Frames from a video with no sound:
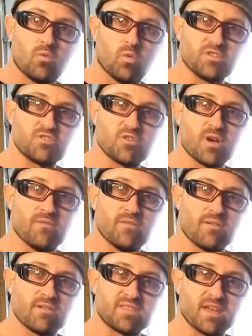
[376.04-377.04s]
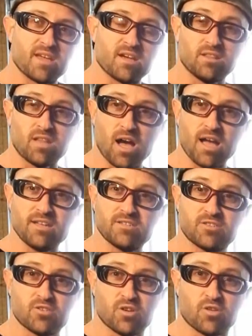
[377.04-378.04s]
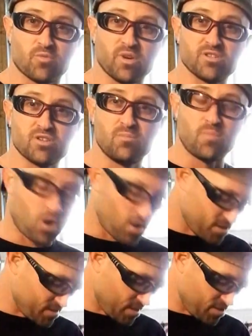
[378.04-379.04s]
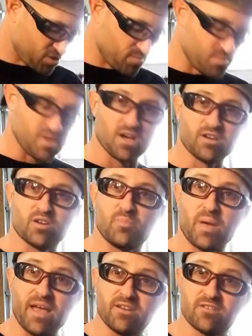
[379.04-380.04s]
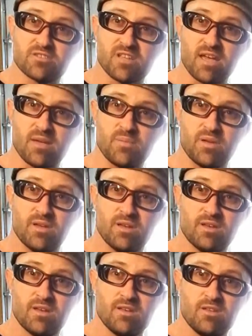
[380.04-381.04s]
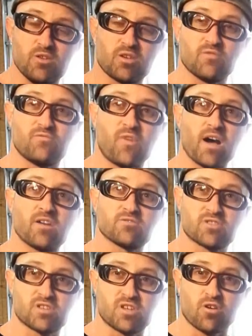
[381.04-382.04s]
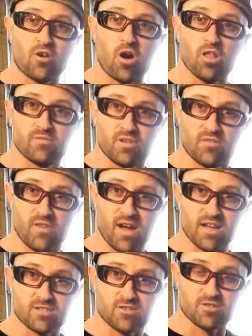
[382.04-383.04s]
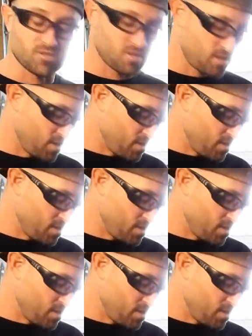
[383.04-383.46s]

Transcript: Once you have everything aligned to your original marks that should be on your painter's tape, you can final secure all of your fasteners.